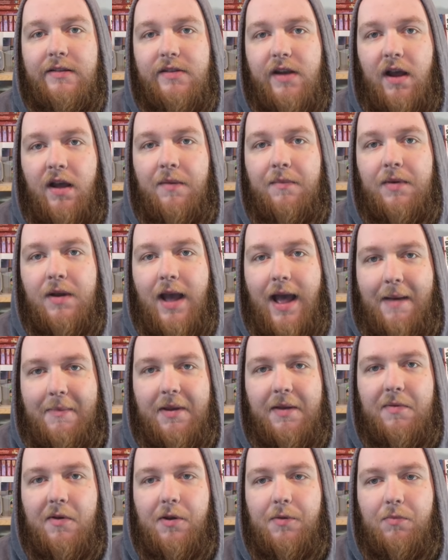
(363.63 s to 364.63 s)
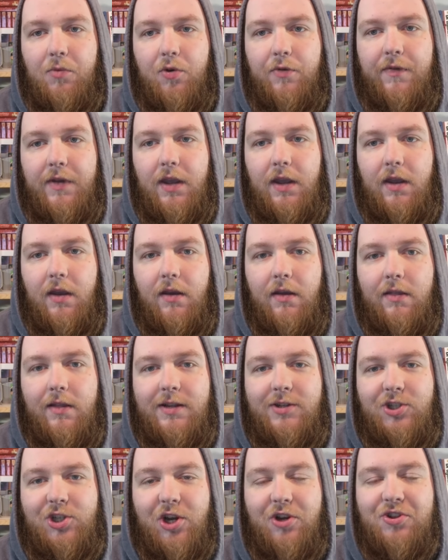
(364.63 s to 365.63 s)
dumb comic book movie
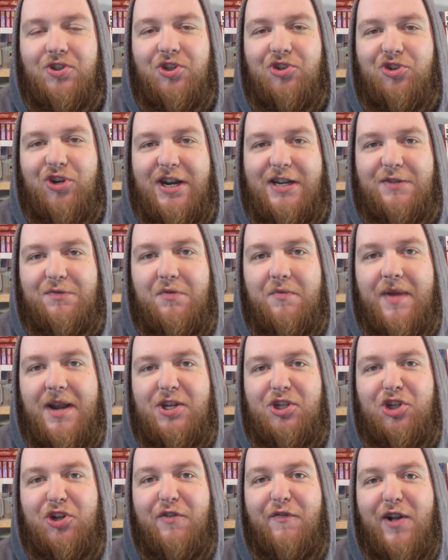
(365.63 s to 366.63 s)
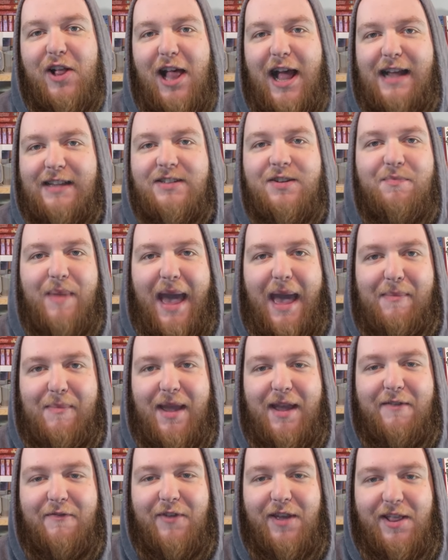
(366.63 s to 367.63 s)
that shows the transformation of a classic
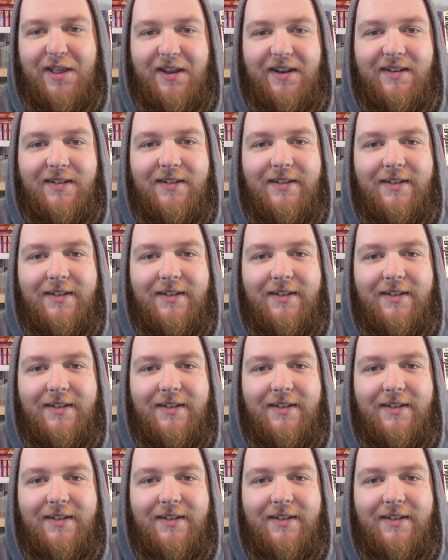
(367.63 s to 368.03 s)
Batman villain.